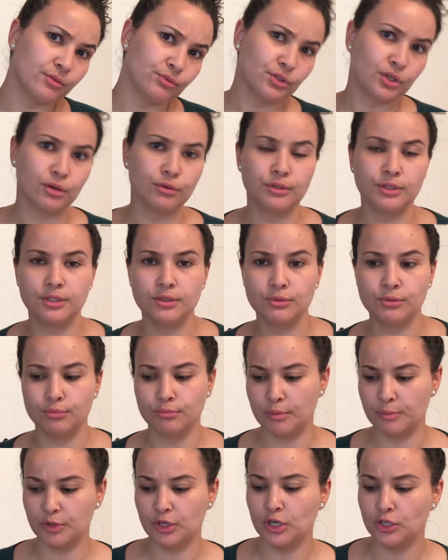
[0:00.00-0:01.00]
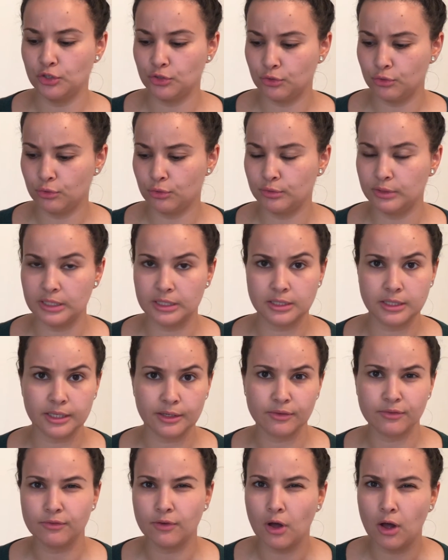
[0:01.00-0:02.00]
So just, I'm gonna do this
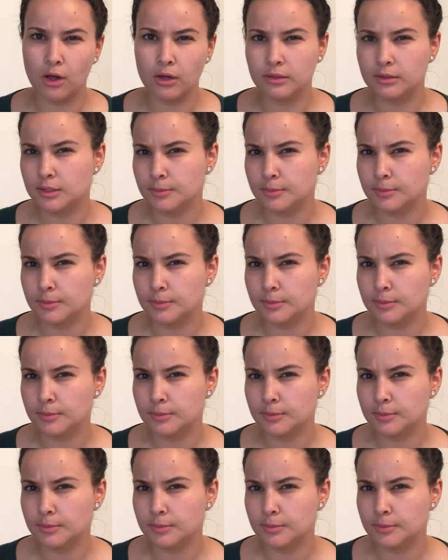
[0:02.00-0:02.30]
like fall